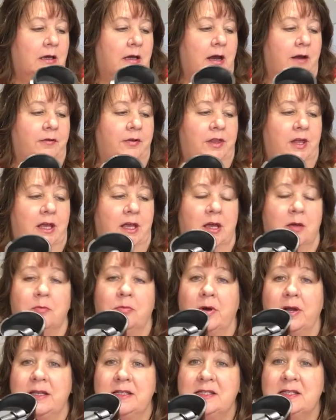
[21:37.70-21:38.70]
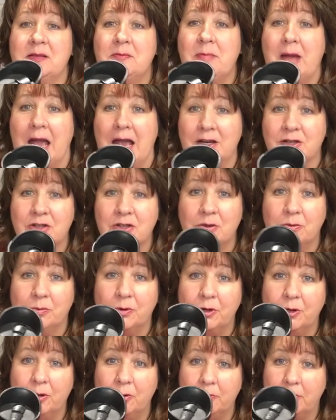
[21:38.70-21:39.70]
everything, and brings it back to the
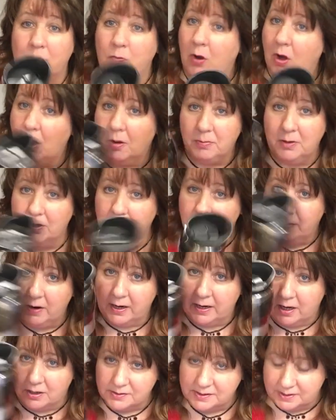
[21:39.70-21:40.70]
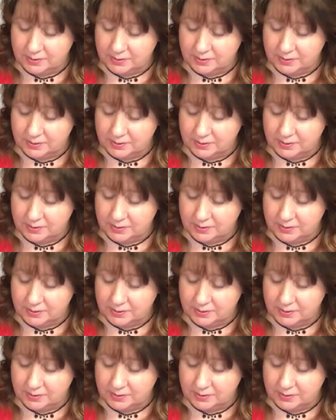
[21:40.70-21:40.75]
room, and while I'm getting ready, I'll